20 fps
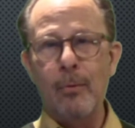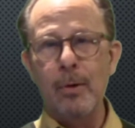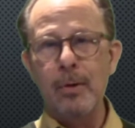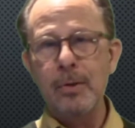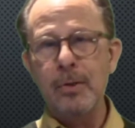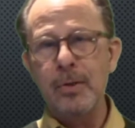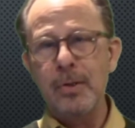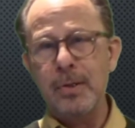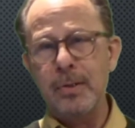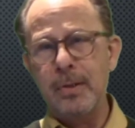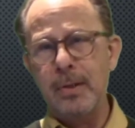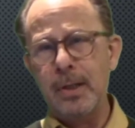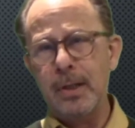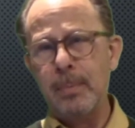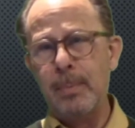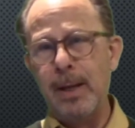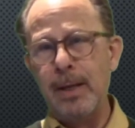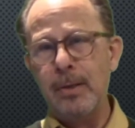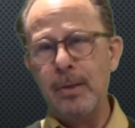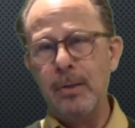
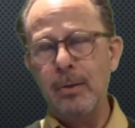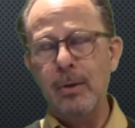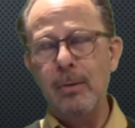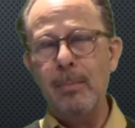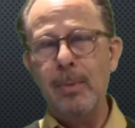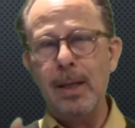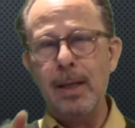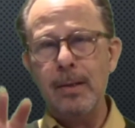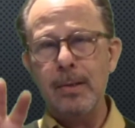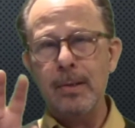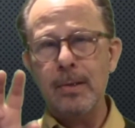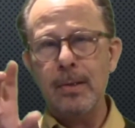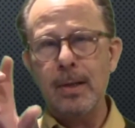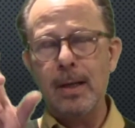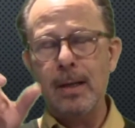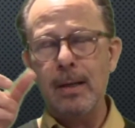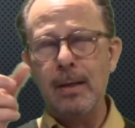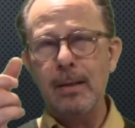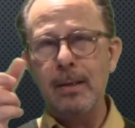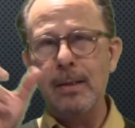6x2 means
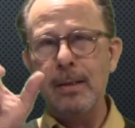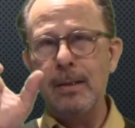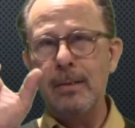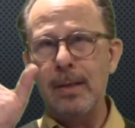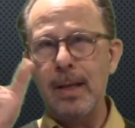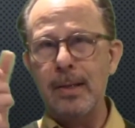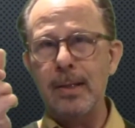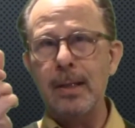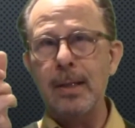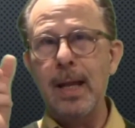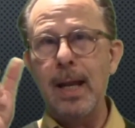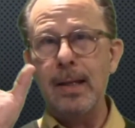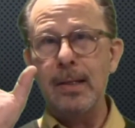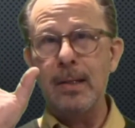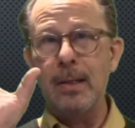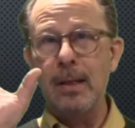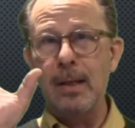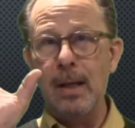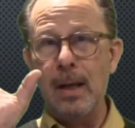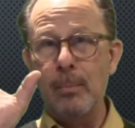designates
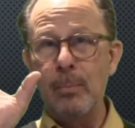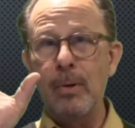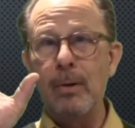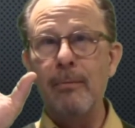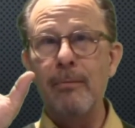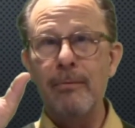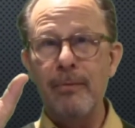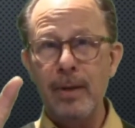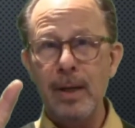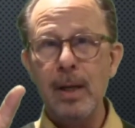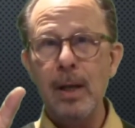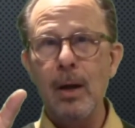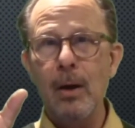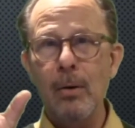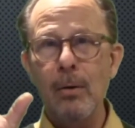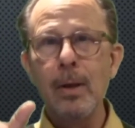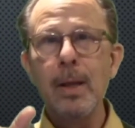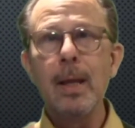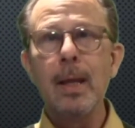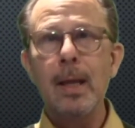the number of
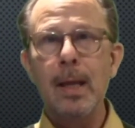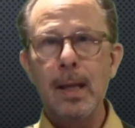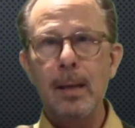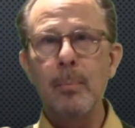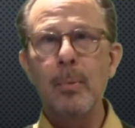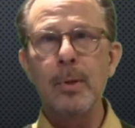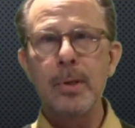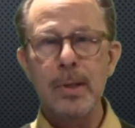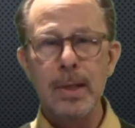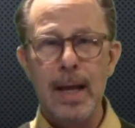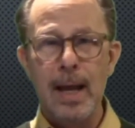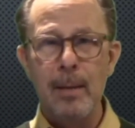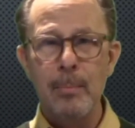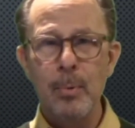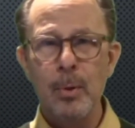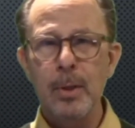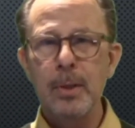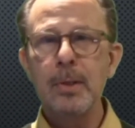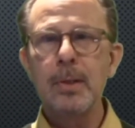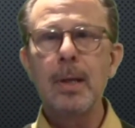video inputs and
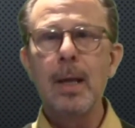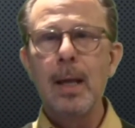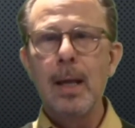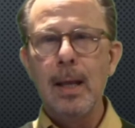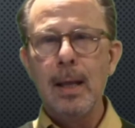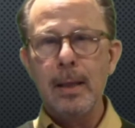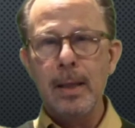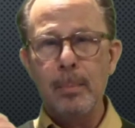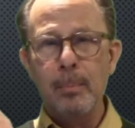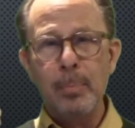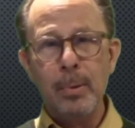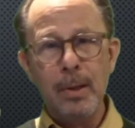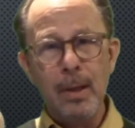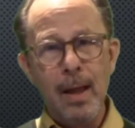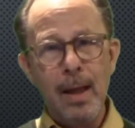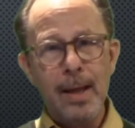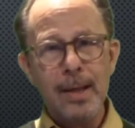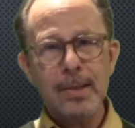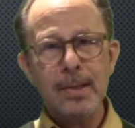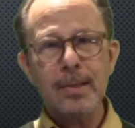outputs. The
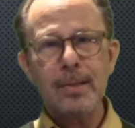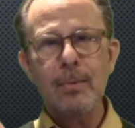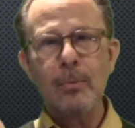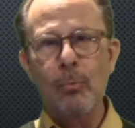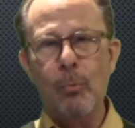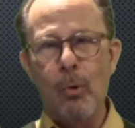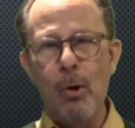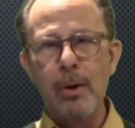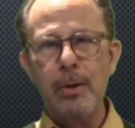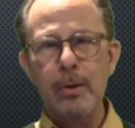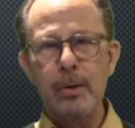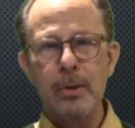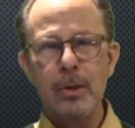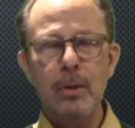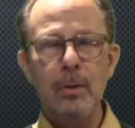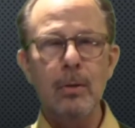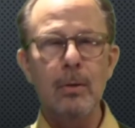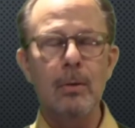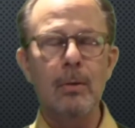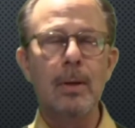plus 1 or
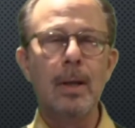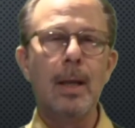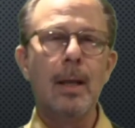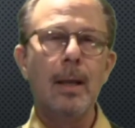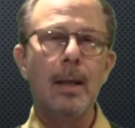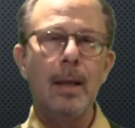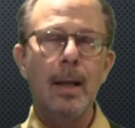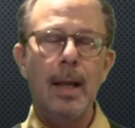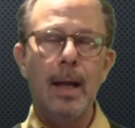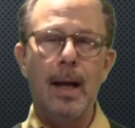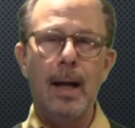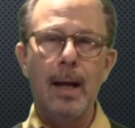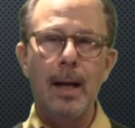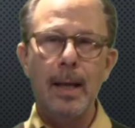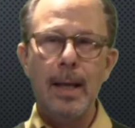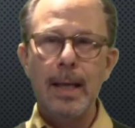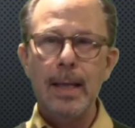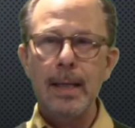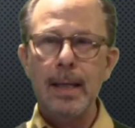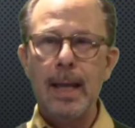2
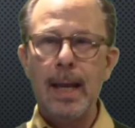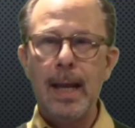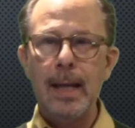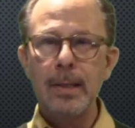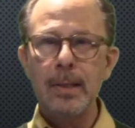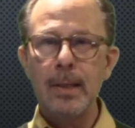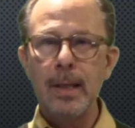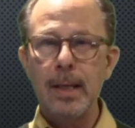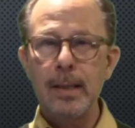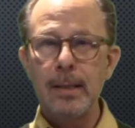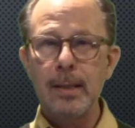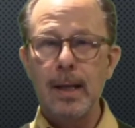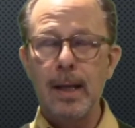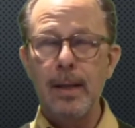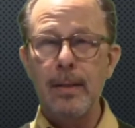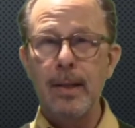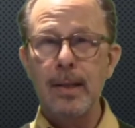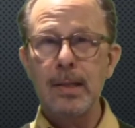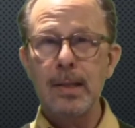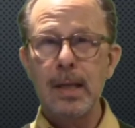indicates
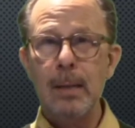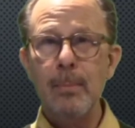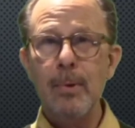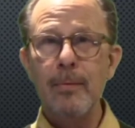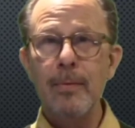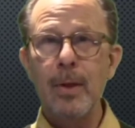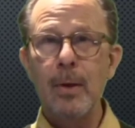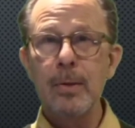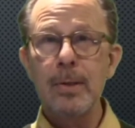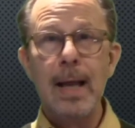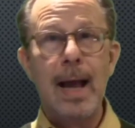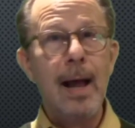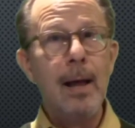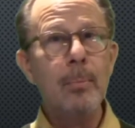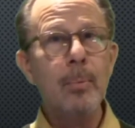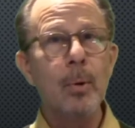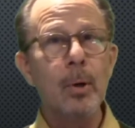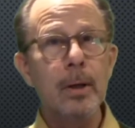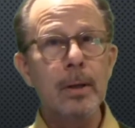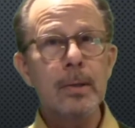that some of those
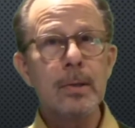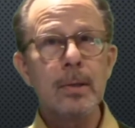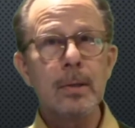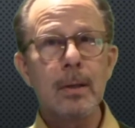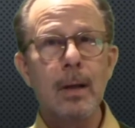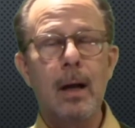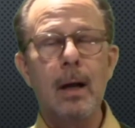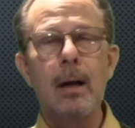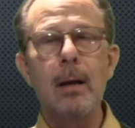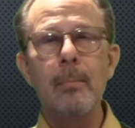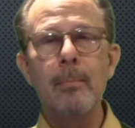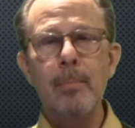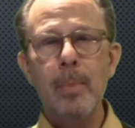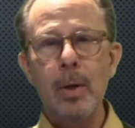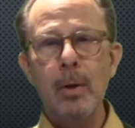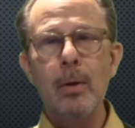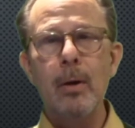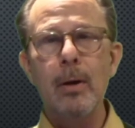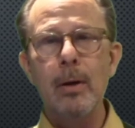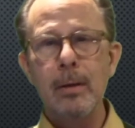outputs are
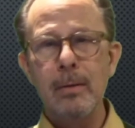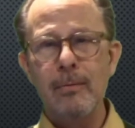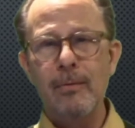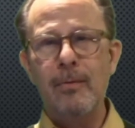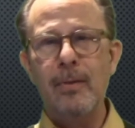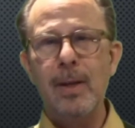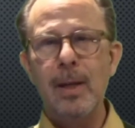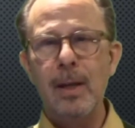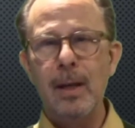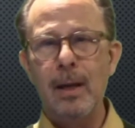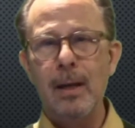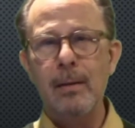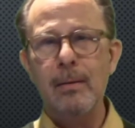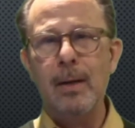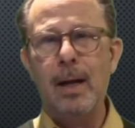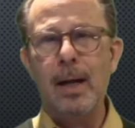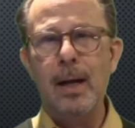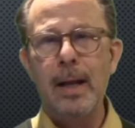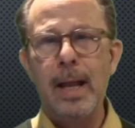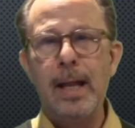mirrored via
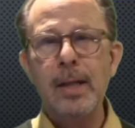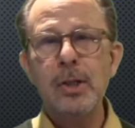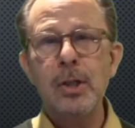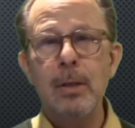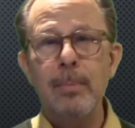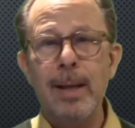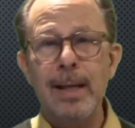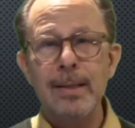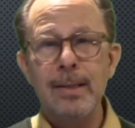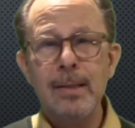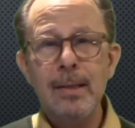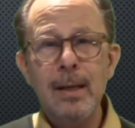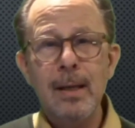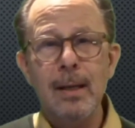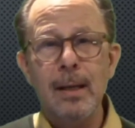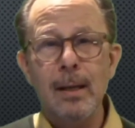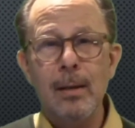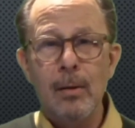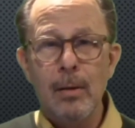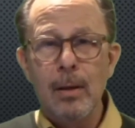
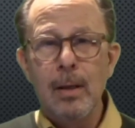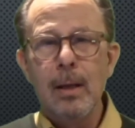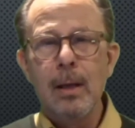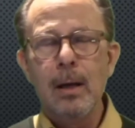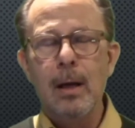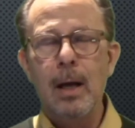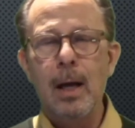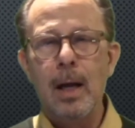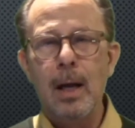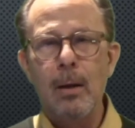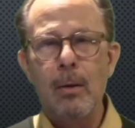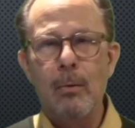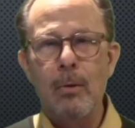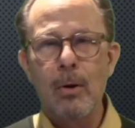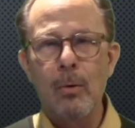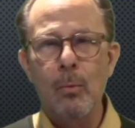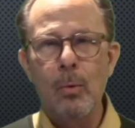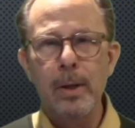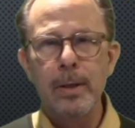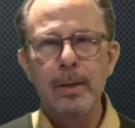HDBaseT, or
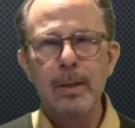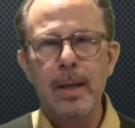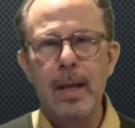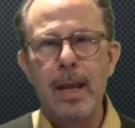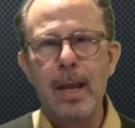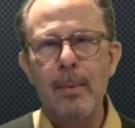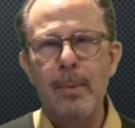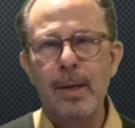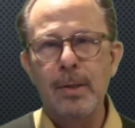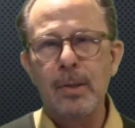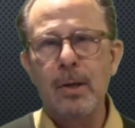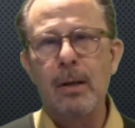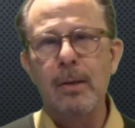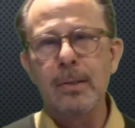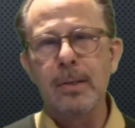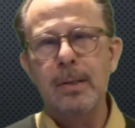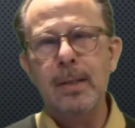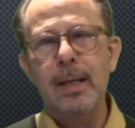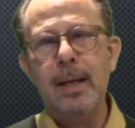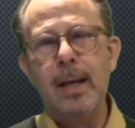what AMX calls
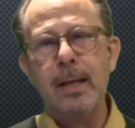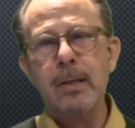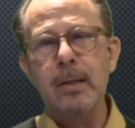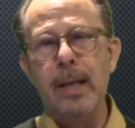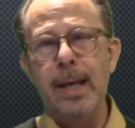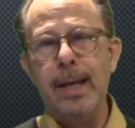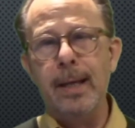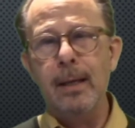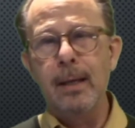DX-Link,